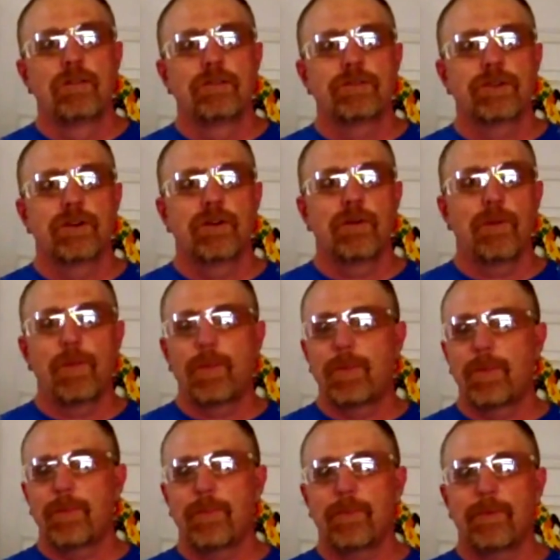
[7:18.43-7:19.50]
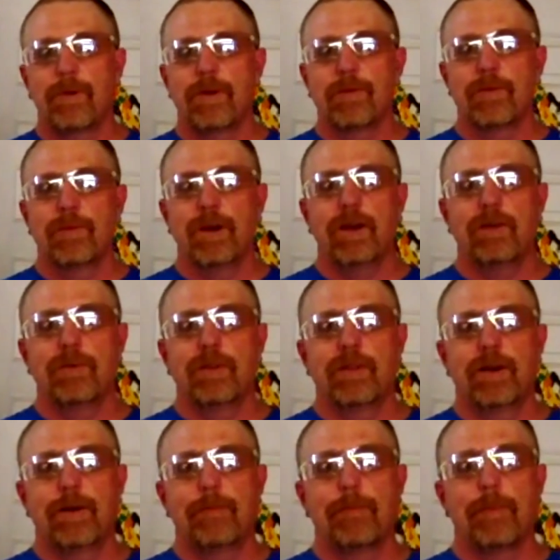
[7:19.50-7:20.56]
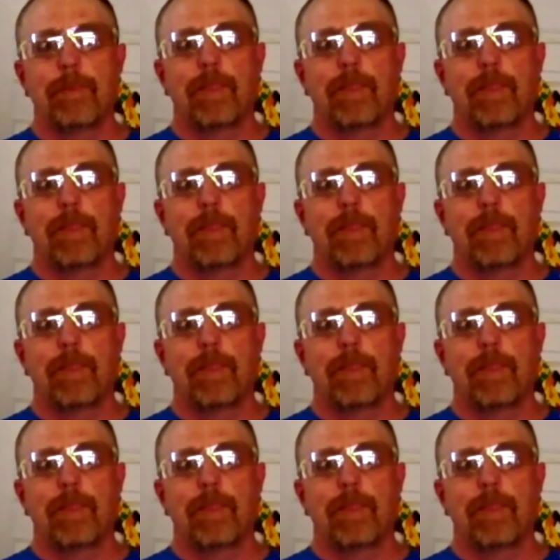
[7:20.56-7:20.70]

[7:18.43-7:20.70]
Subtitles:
so it reminded me that